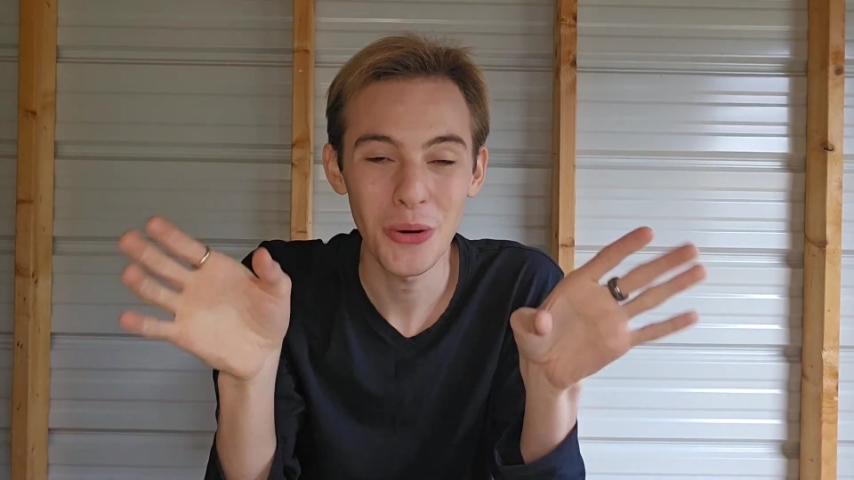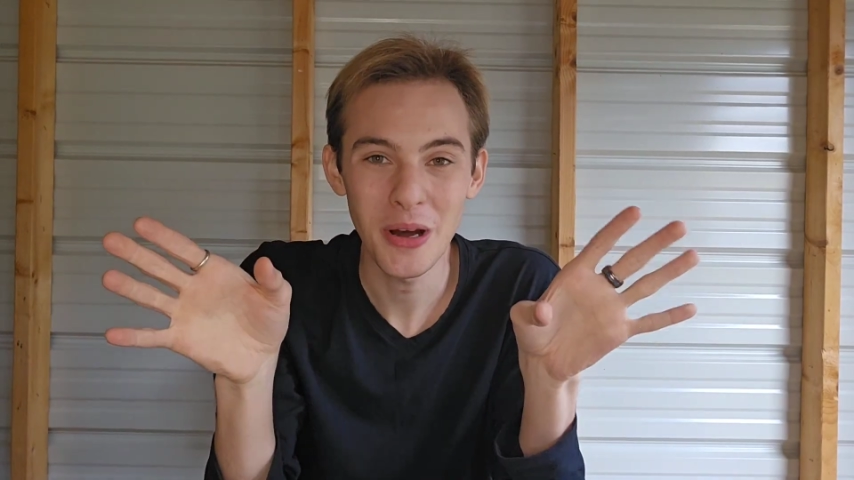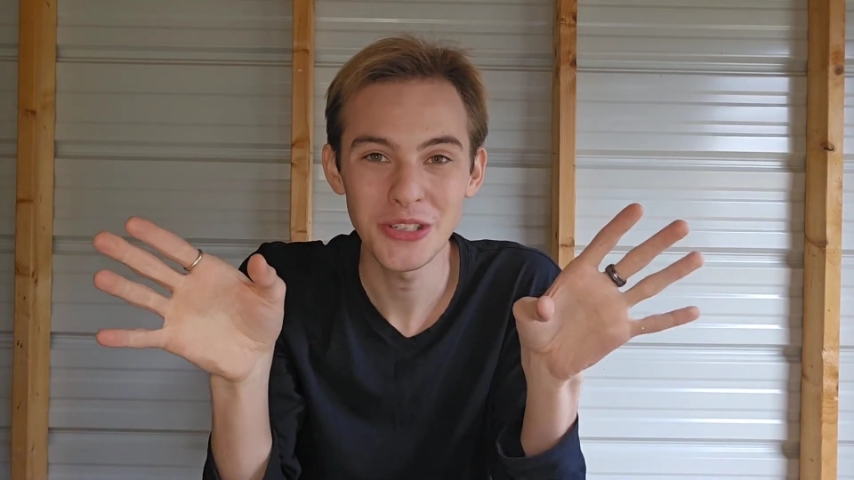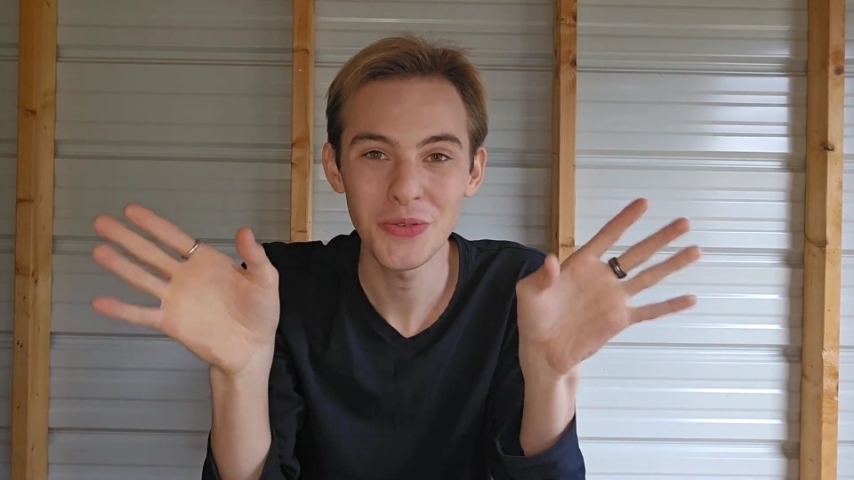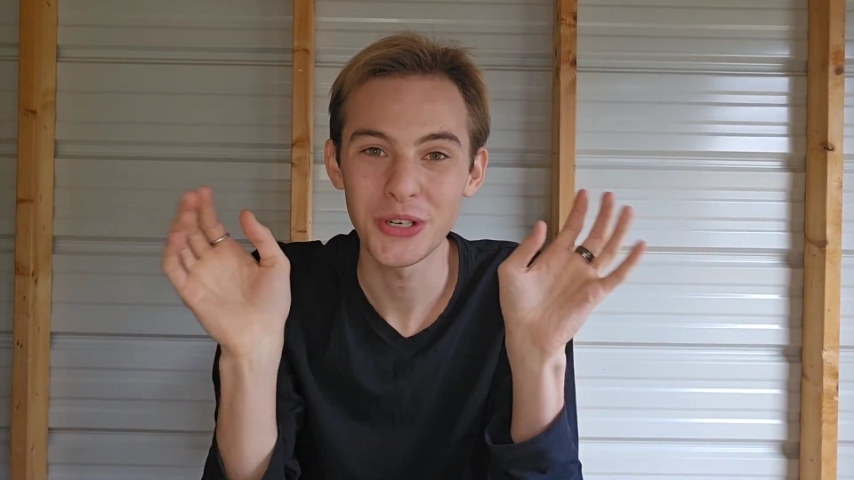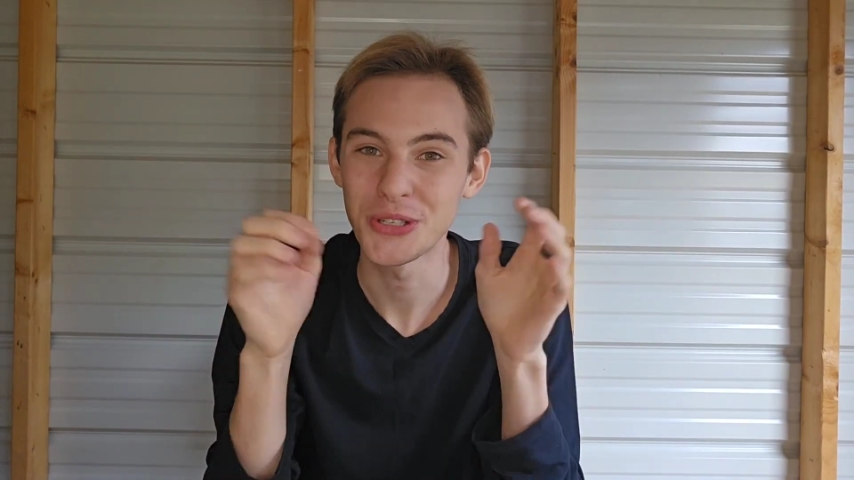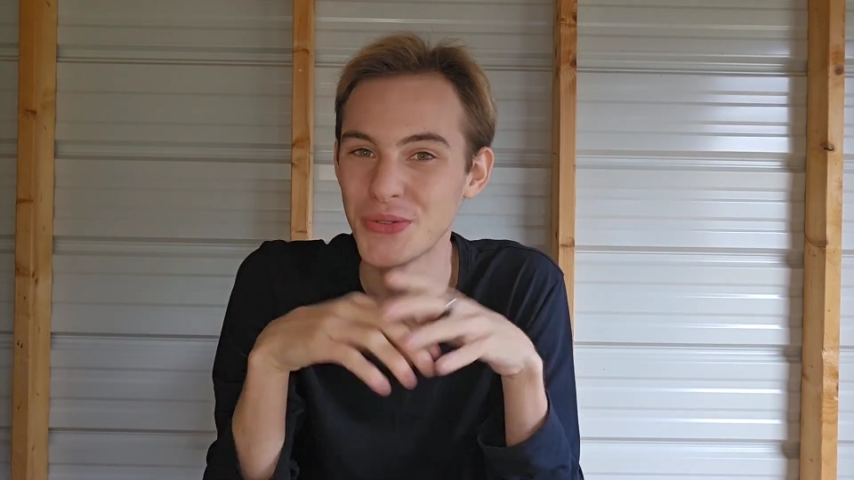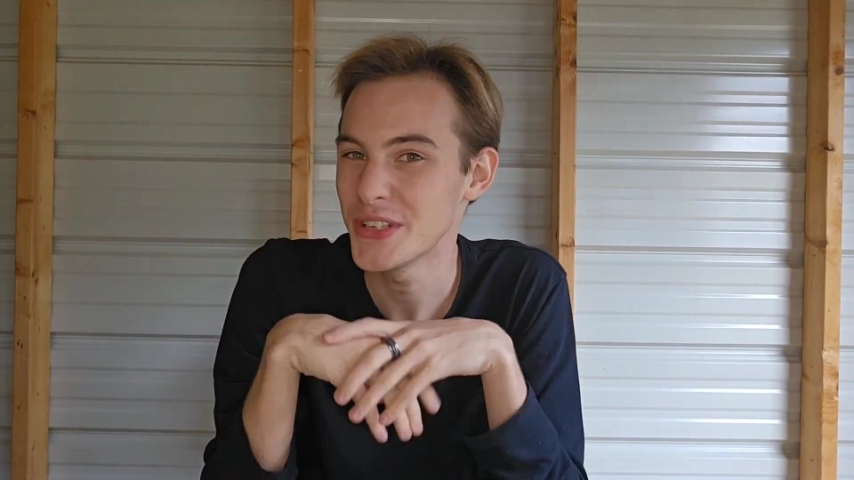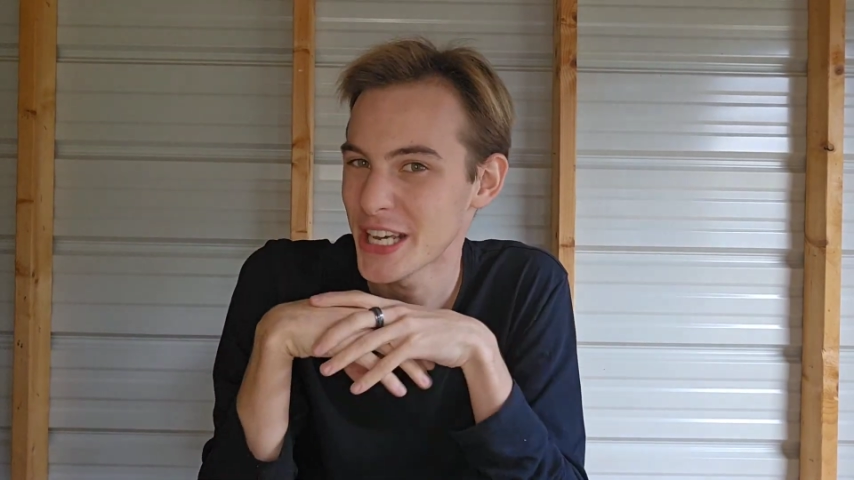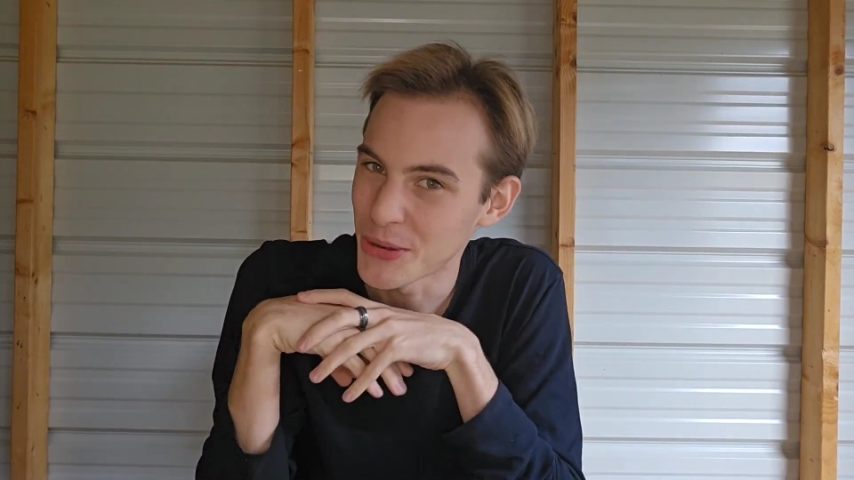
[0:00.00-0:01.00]
much for
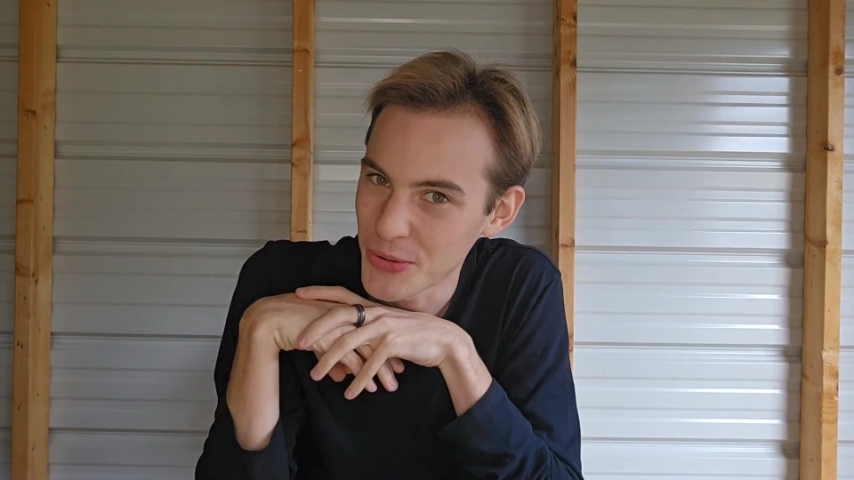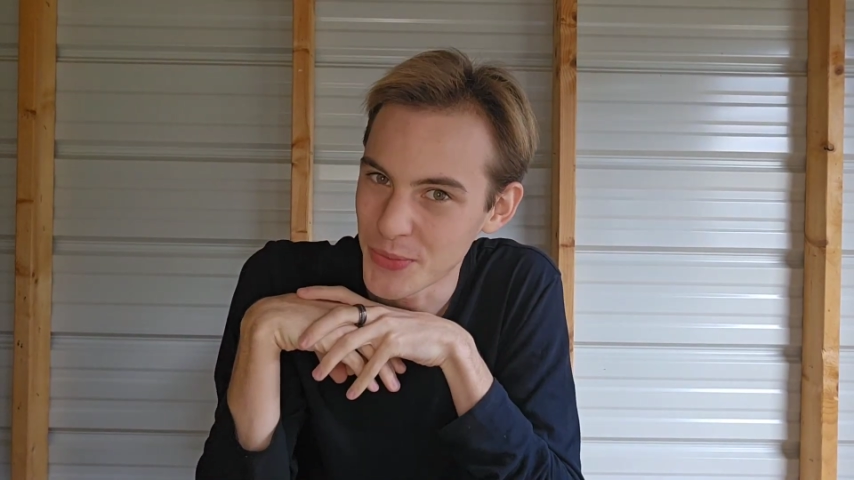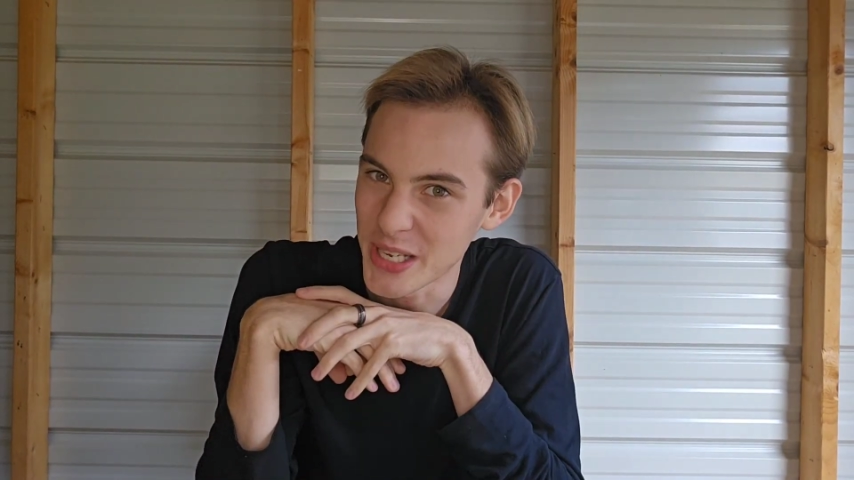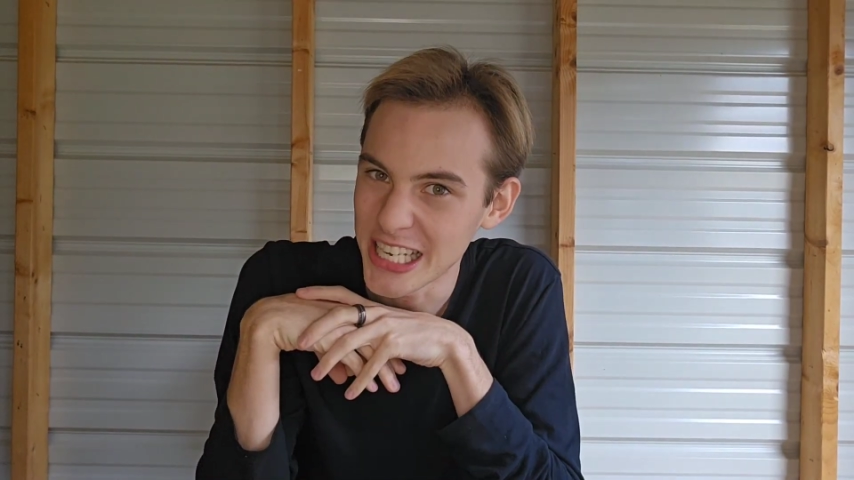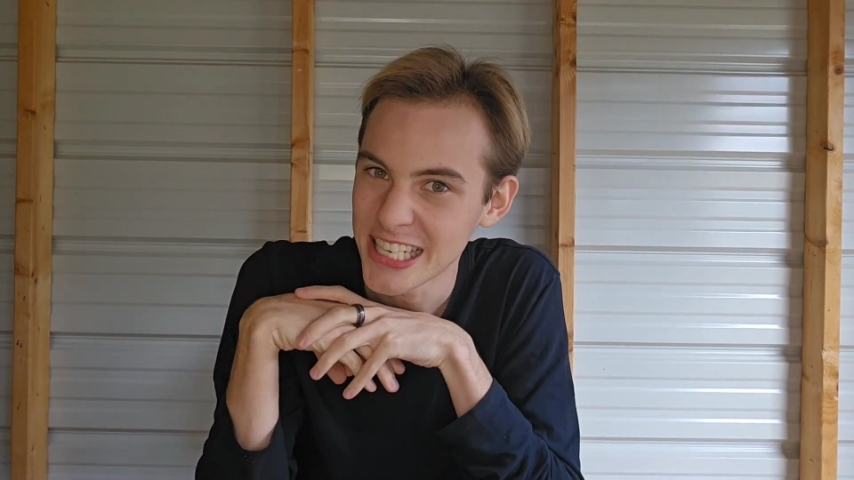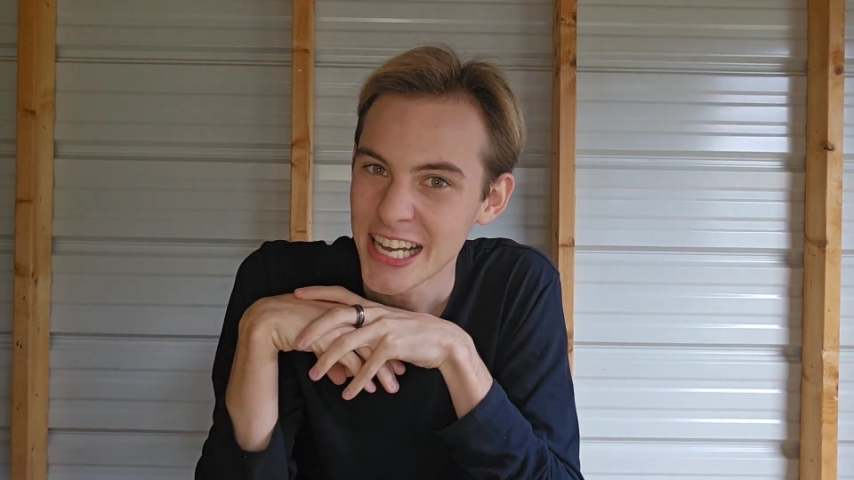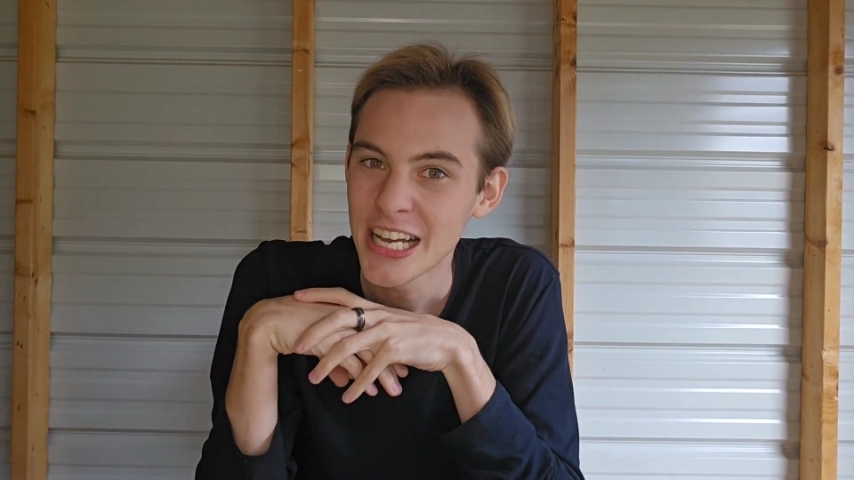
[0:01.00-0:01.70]
tuning in with me.